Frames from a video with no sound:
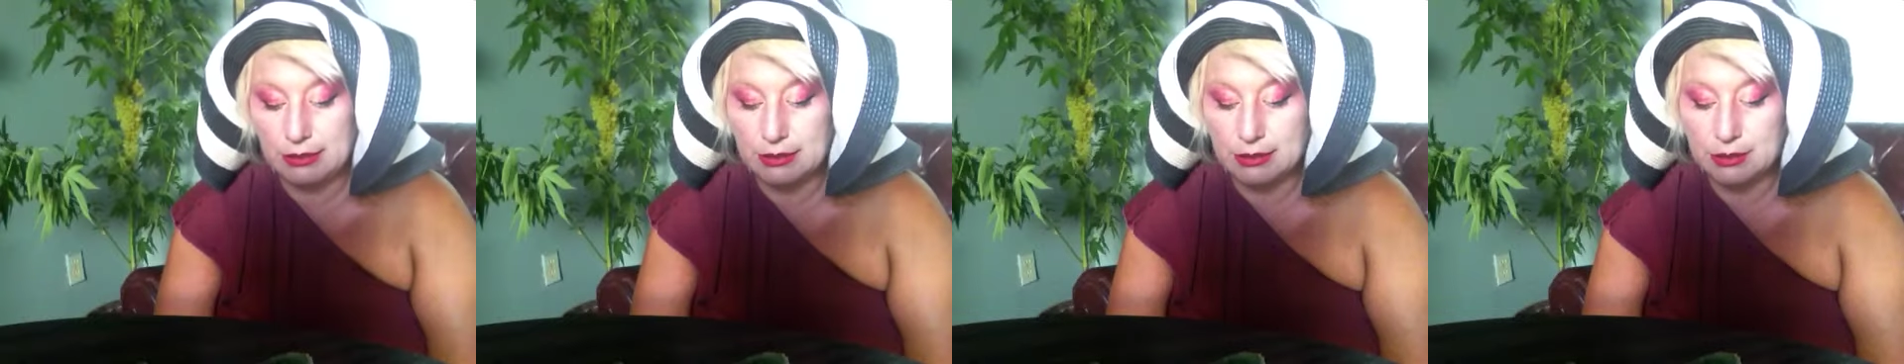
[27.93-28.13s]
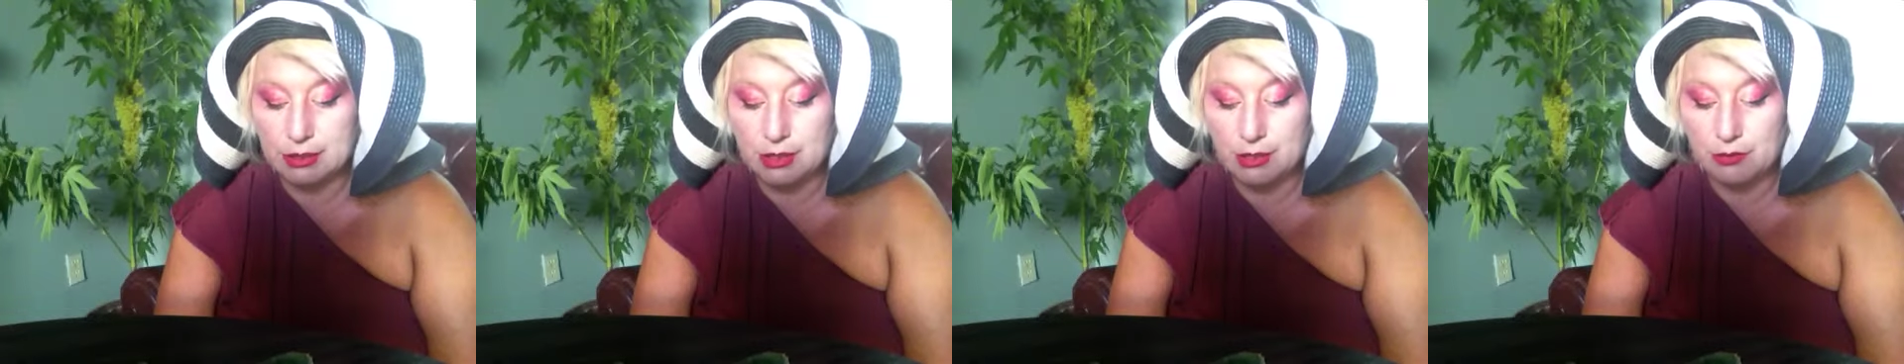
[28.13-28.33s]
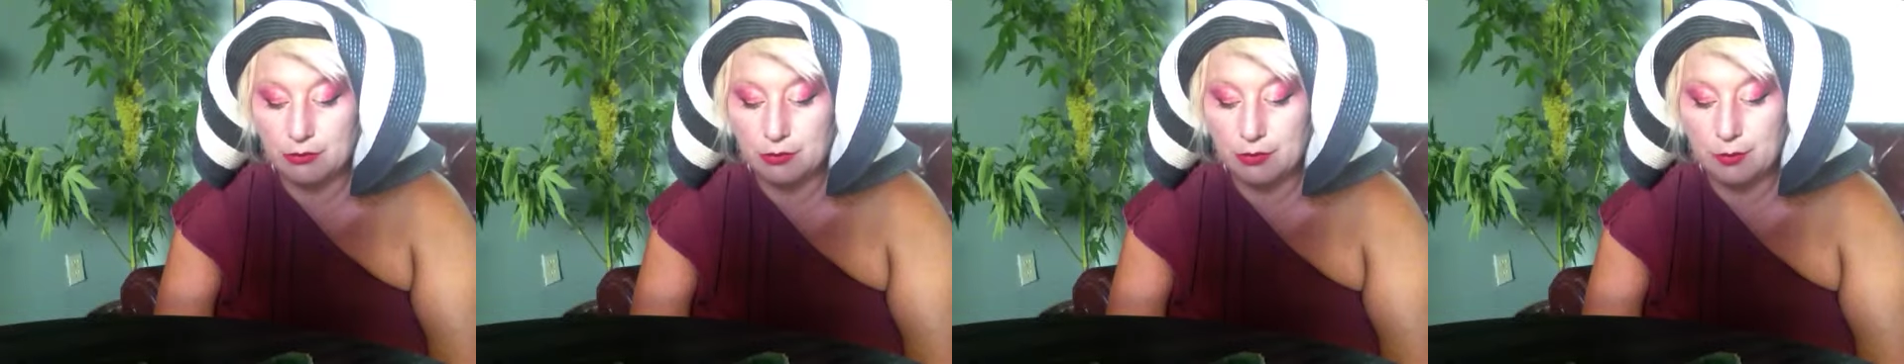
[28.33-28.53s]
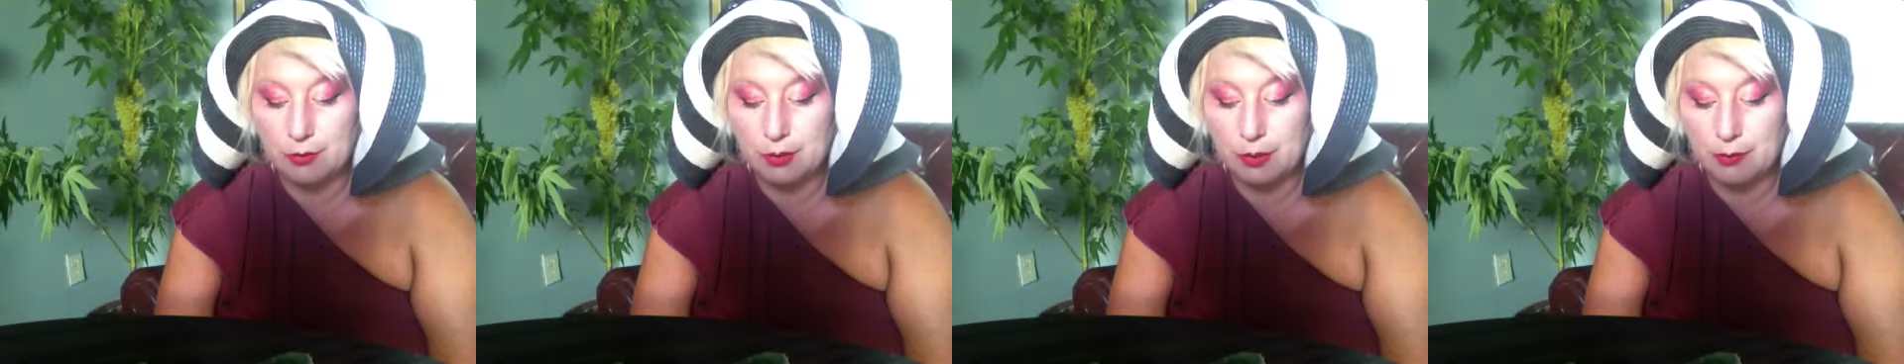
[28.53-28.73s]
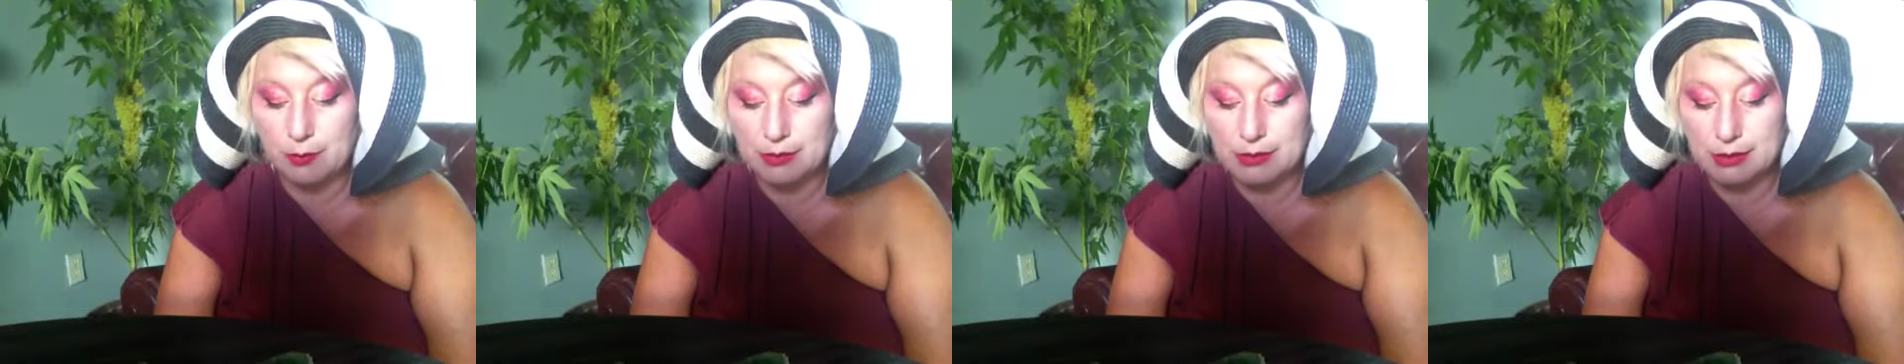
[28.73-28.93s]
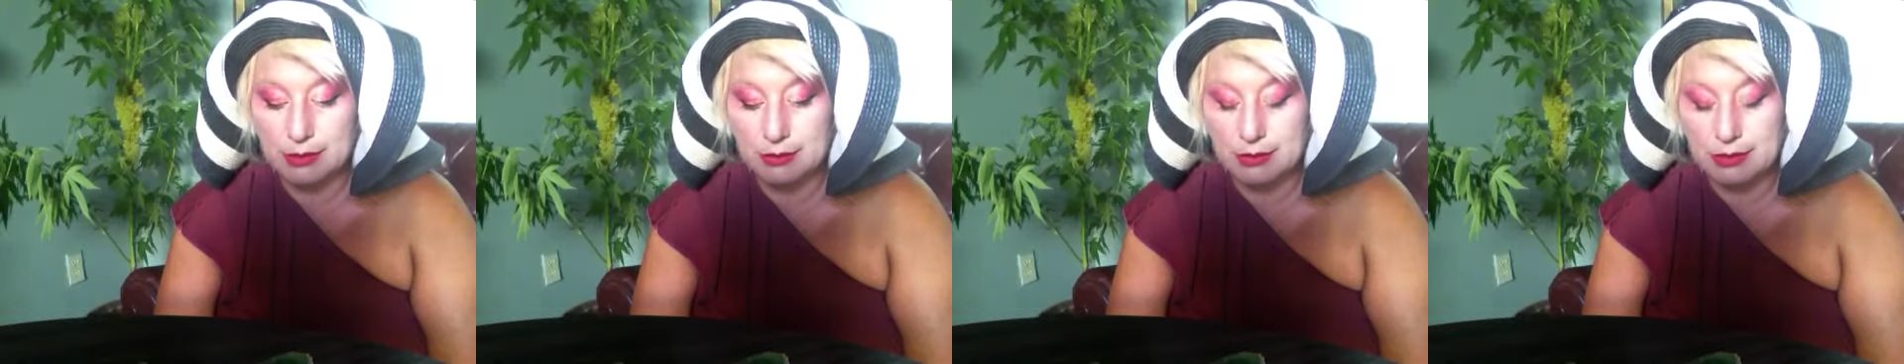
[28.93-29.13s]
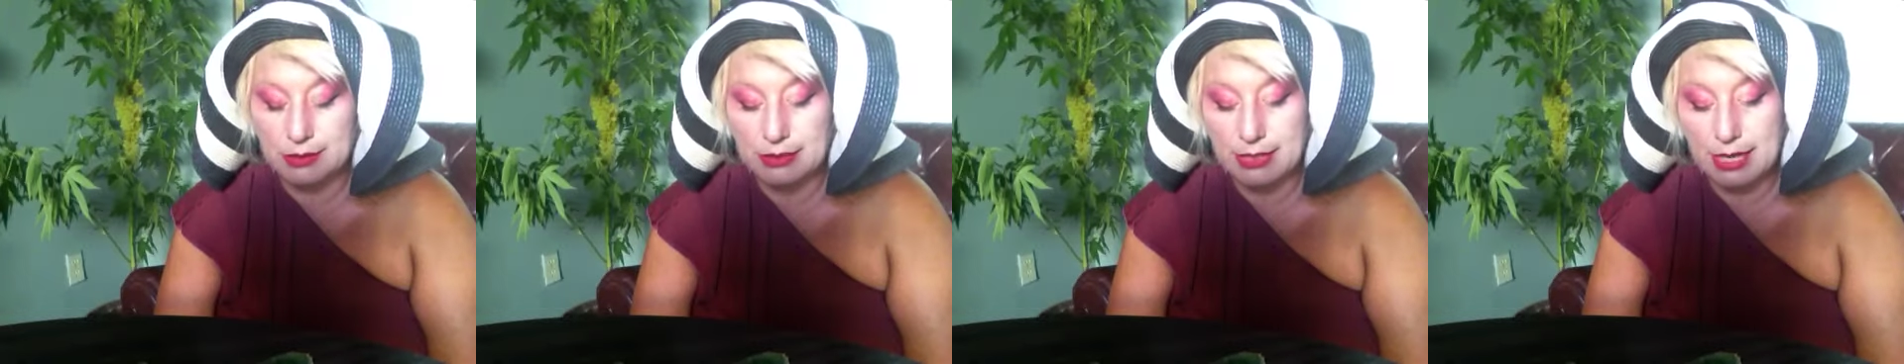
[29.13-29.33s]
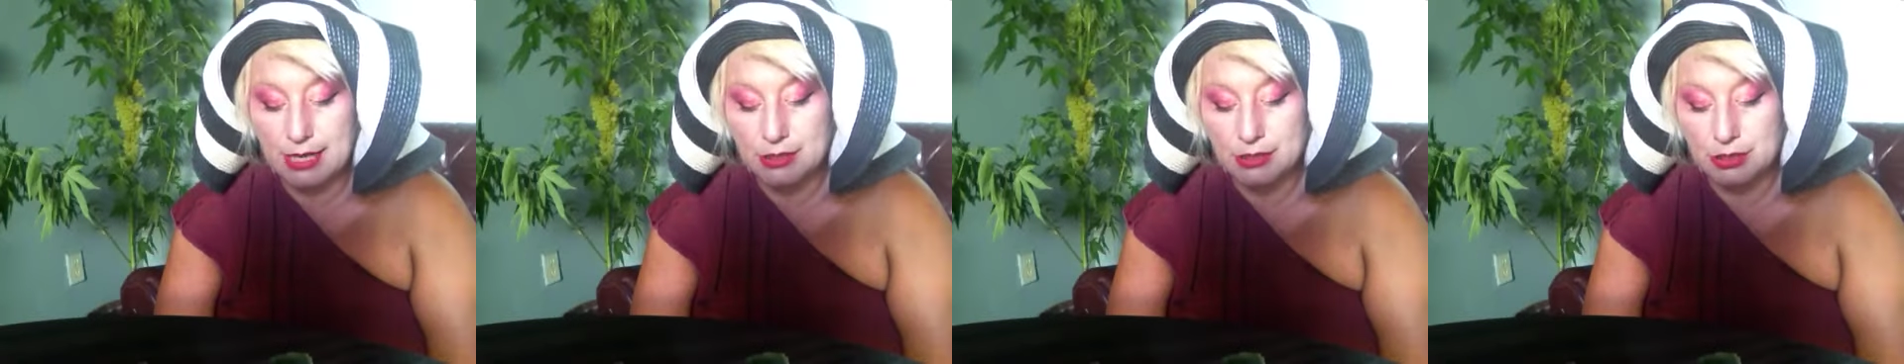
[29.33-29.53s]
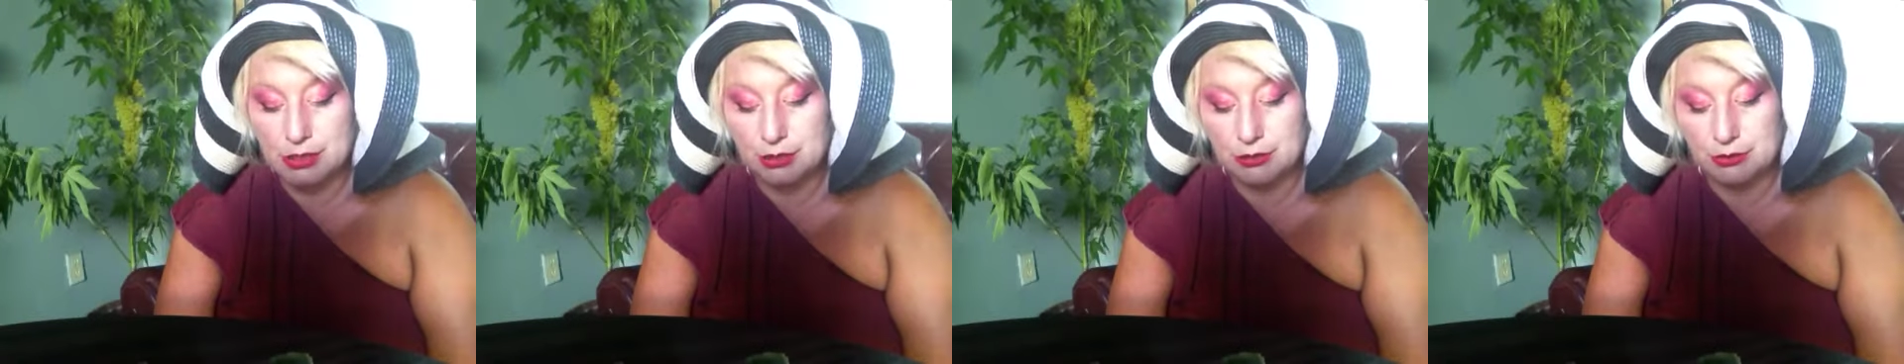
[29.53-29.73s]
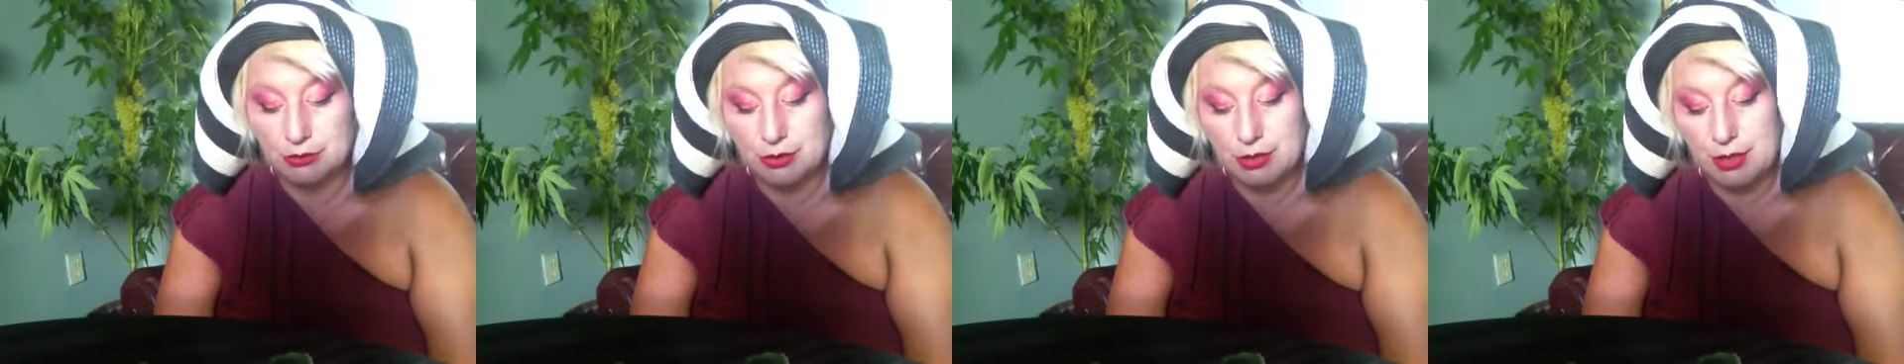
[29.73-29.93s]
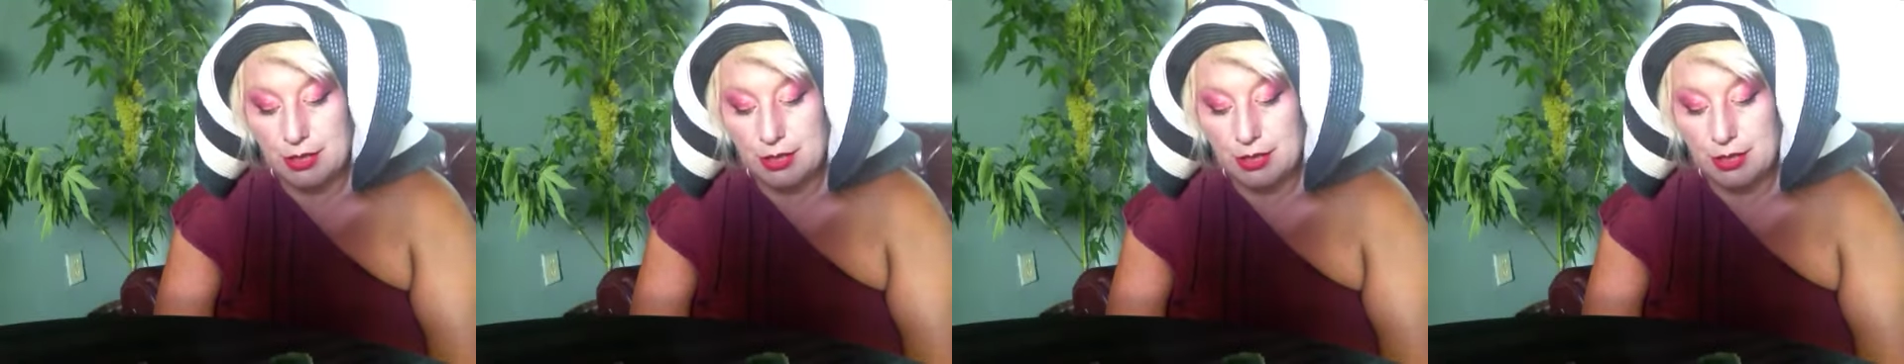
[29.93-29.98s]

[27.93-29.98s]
the general purpose of the statute,